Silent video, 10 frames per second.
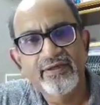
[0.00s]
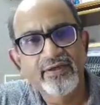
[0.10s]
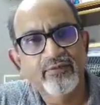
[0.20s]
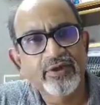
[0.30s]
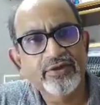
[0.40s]

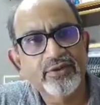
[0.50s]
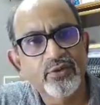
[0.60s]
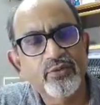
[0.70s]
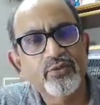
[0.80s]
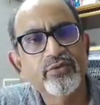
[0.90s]
Number
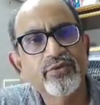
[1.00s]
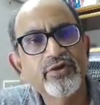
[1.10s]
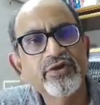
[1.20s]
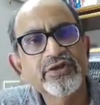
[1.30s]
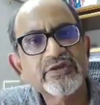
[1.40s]
2,
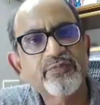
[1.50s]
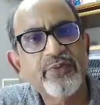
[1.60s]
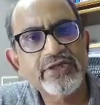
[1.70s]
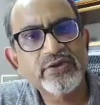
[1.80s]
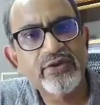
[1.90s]

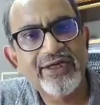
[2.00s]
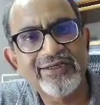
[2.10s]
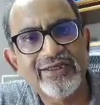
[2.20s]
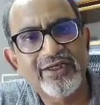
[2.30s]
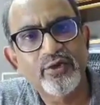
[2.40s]

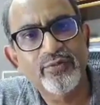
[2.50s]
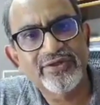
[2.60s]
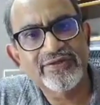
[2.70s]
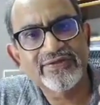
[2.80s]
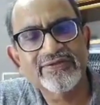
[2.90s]
spatulate the
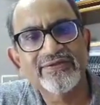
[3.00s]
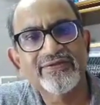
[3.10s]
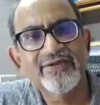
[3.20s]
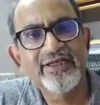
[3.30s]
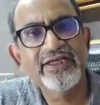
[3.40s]
lumens
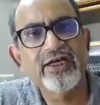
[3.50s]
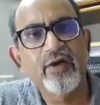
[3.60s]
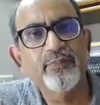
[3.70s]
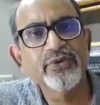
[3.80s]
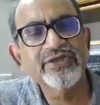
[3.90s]
in
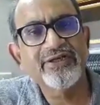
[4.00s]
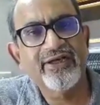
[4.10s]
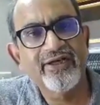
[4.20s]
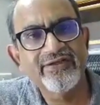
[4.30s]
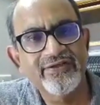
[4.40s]
opposite
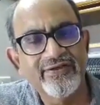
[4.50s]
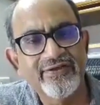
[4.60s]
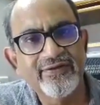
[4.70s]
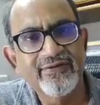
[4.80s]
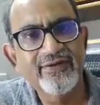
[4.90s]
direction.
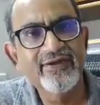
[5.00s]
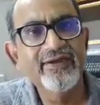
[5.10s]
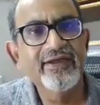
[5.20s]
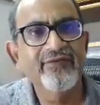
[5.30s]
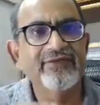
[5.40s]

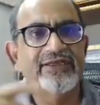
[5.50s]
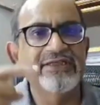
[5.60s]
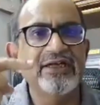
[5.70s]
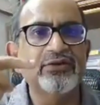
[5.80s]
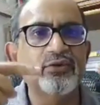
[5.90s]
If these
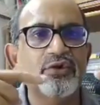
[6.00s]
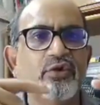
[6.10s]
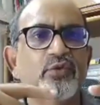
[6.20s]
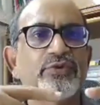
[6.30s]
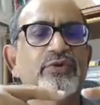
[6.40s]
are two
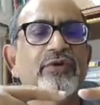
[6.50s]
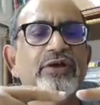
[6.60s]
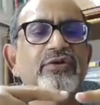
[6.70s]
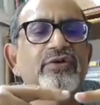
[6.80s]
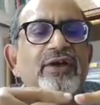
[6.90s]
tubes you
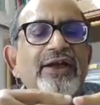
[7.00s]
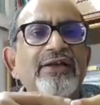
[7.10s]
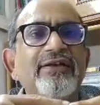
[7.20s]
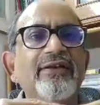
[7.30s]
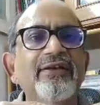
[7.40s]
want to unite,